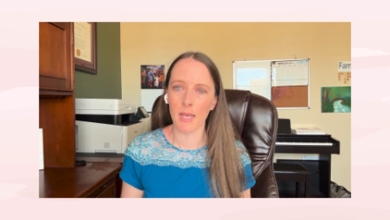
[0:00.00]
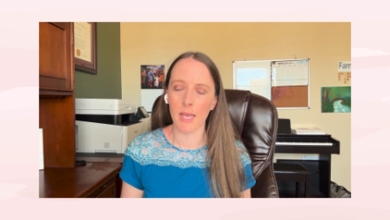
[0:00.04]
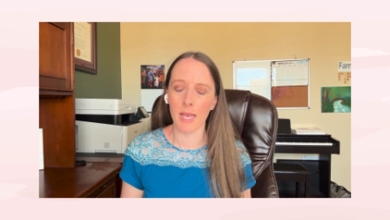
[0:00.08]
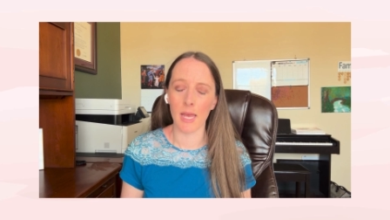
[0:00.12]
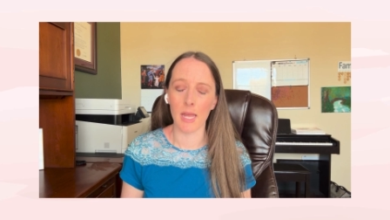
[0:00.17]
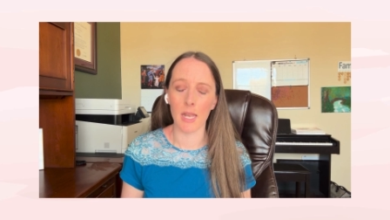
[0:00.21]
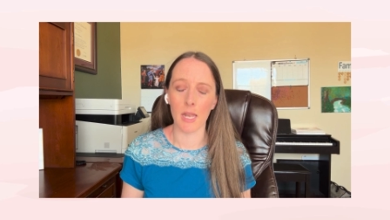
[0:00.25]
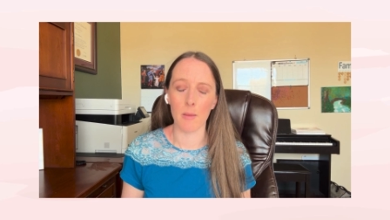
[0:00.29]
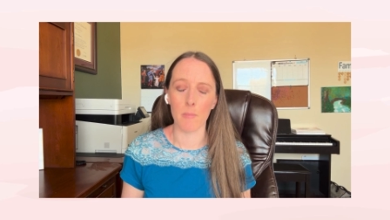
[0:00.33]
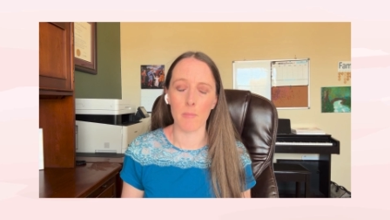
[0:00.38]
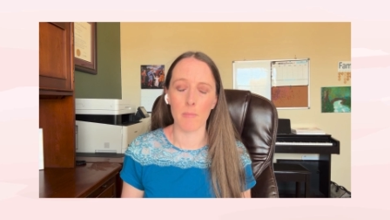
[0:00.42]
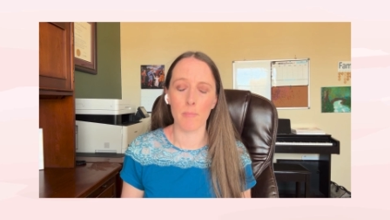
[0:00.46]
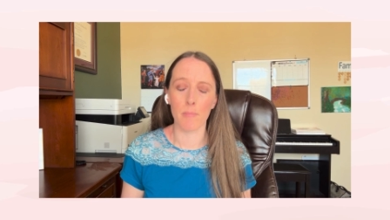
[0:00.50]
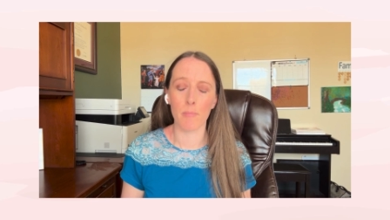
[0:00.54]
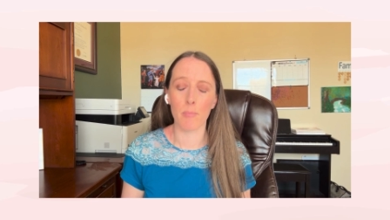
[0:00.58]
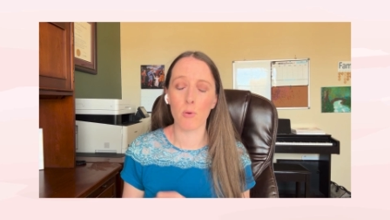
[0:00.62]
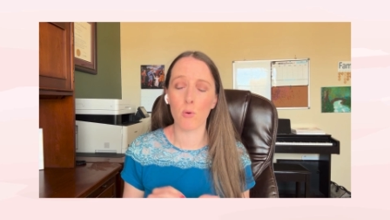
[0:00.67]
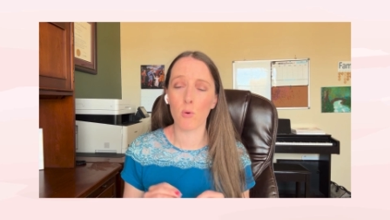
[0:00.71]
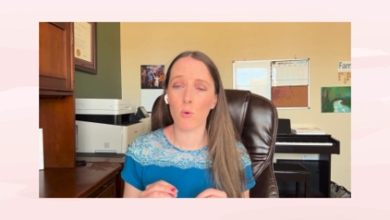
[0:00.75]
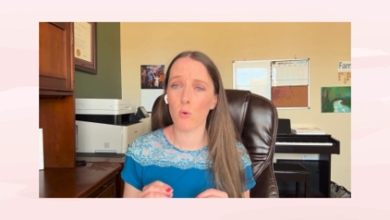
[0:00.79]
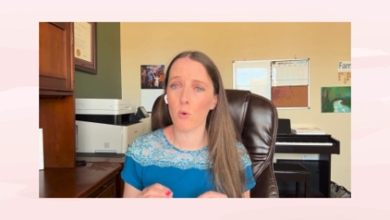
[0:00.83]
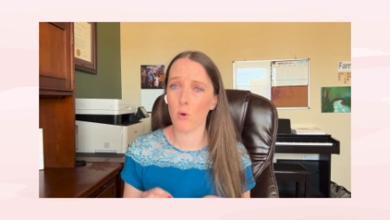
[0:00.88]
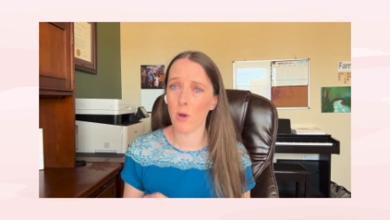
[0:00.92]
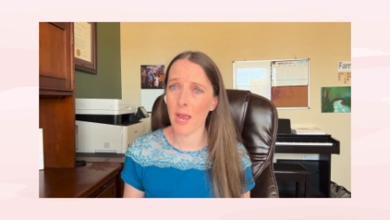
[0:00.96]
And I'm
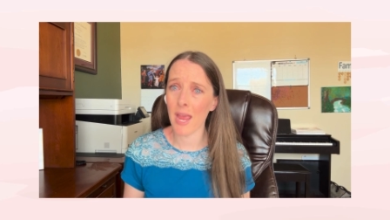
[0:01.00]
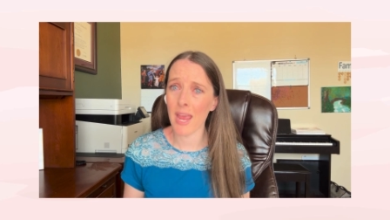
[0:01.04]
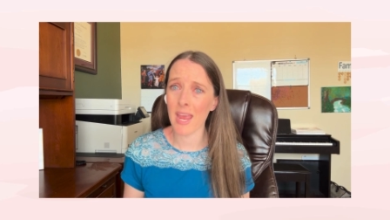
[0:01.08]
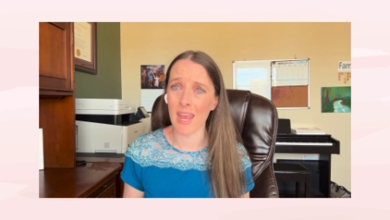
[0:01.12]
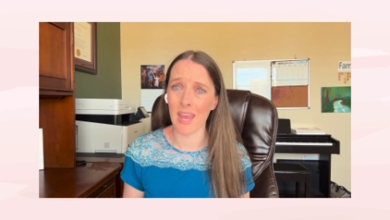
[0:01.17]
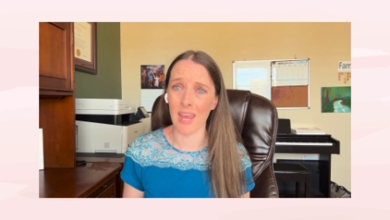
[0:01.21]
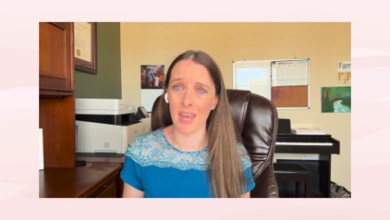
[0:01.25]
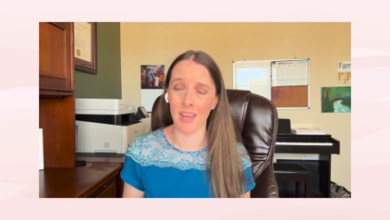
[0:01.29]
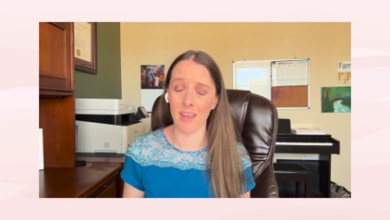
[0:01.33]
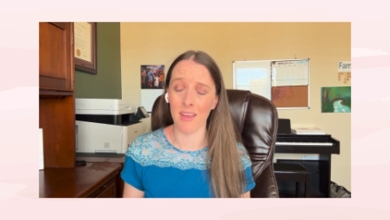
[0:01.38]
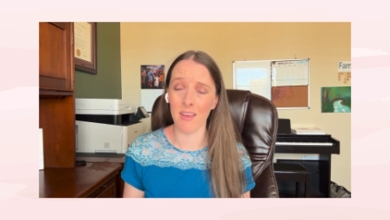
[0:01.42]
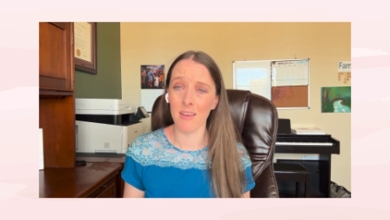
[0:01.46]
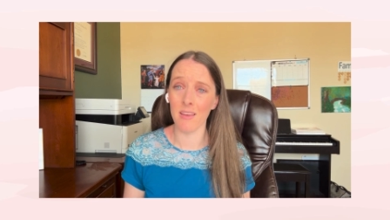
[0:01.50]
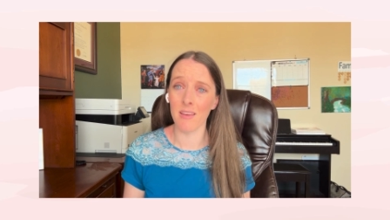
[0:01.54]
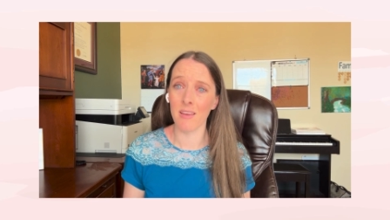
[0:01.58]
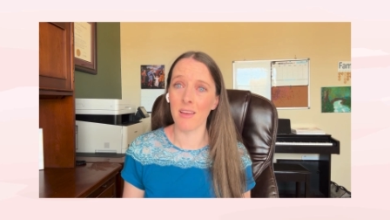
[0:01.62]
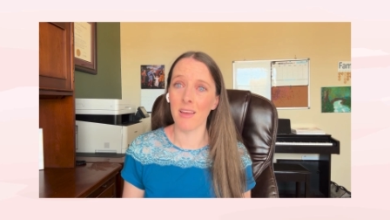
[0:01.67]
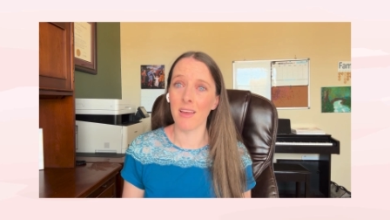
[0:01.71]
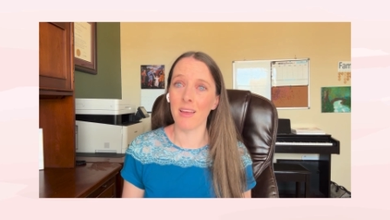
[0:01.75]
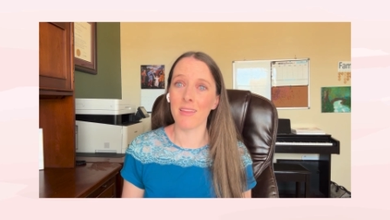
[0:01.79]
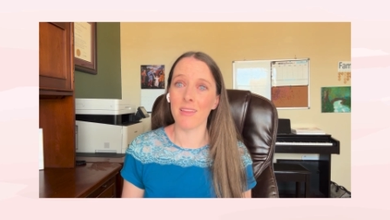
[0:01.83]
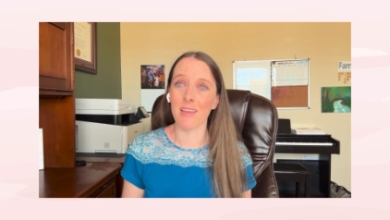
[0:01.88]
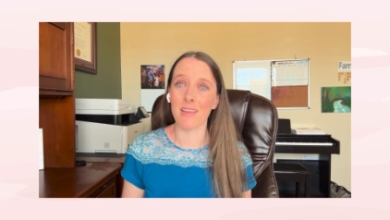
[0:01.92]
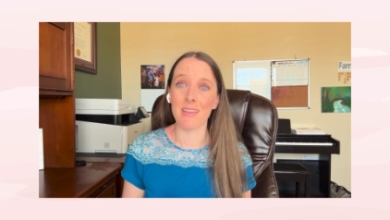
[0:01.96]
praying
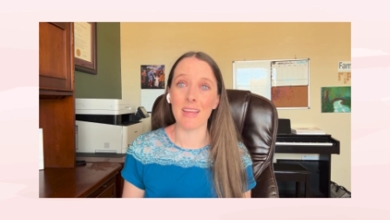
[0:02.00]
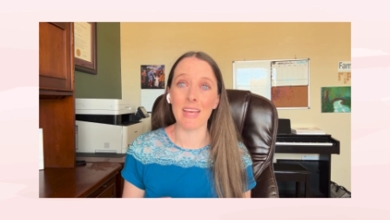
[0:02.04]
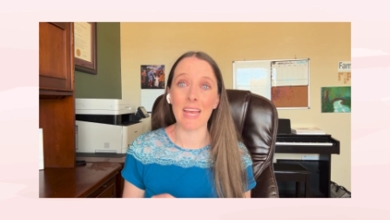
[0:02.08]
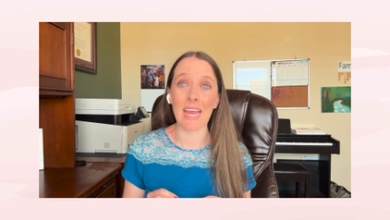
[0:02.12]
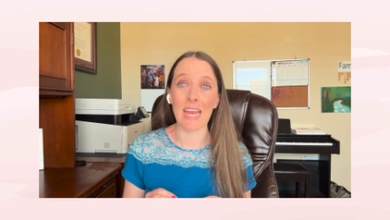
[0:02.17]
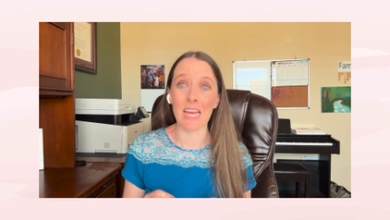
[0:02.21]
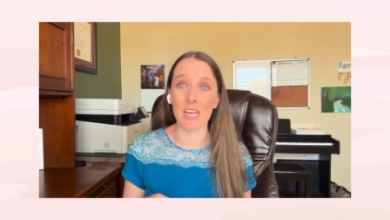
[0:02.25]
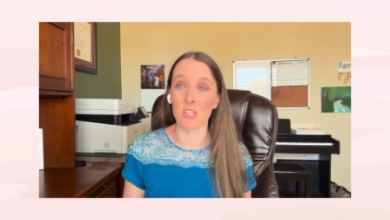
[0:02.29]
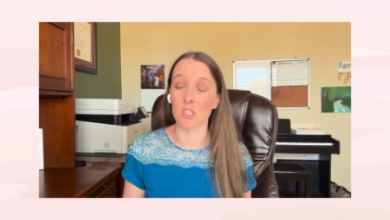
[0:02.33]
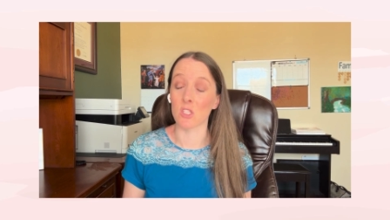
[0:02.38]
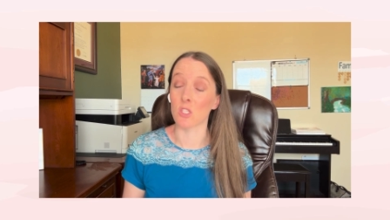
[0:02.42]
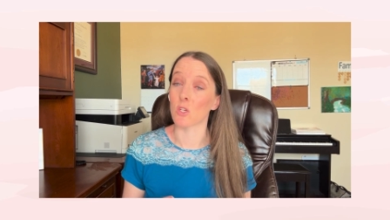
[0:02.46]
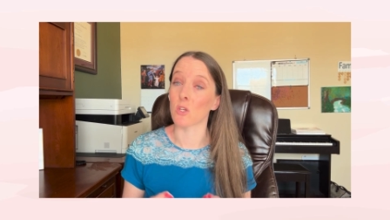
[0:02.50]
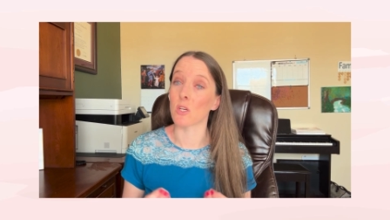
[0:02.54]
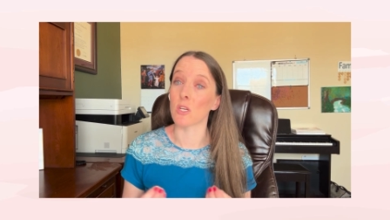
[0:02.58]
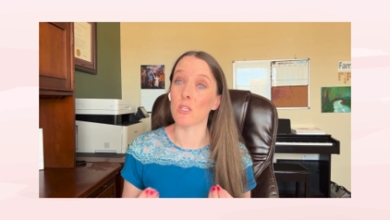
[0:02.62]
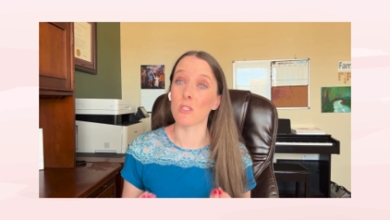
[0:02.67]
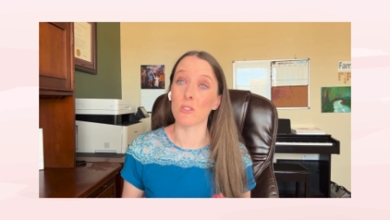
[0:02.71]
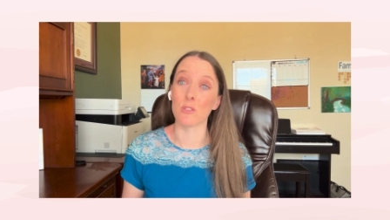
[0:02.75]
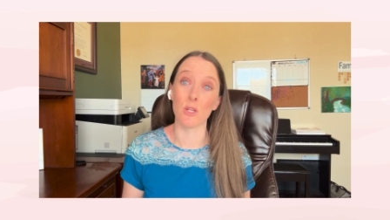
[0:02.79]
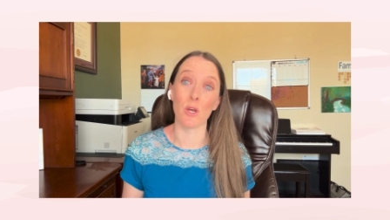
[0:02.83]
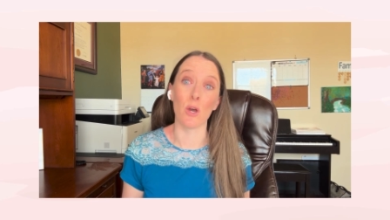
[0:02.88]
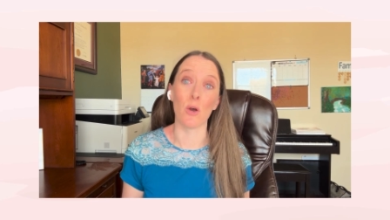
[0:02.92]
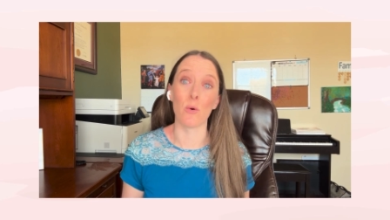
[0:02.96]
that the answer
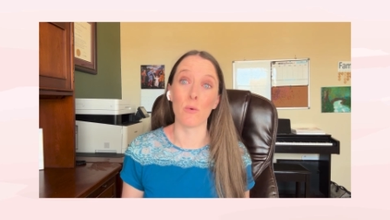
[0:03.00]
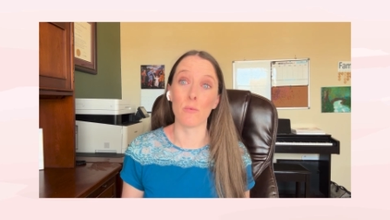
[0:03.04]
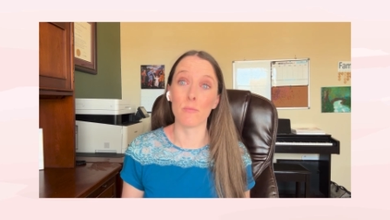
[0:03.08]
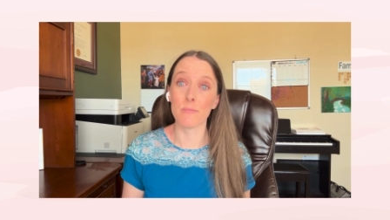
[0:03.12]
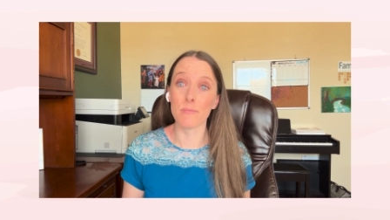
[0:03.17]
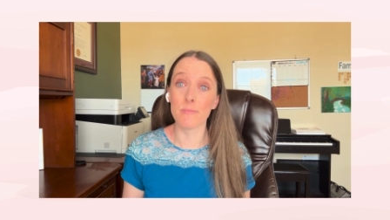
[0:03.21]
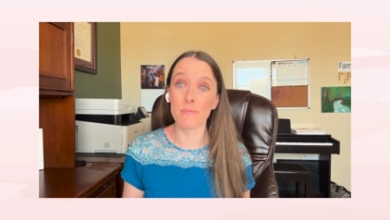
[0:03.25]
is no.